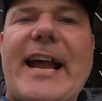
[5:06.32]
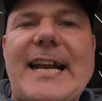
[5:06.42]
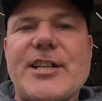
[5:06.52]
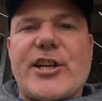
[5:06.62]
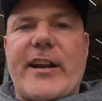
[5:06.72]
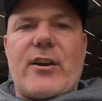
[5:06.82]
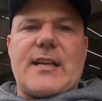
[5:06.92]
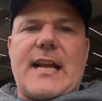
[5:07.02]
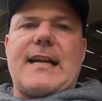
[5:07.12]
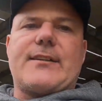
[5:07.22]
haylage here
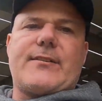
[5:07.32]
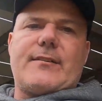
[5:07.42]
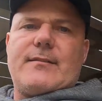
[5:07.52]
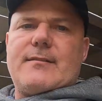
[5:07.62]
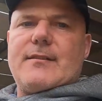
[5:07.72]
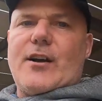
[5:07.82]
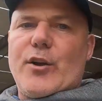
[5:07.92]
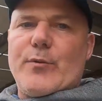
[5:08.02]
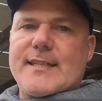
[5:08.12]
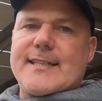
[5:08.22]
that
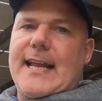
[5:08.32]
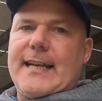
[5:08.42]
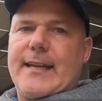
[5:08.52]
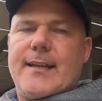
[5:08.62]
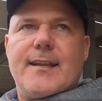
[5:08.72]
I was selling.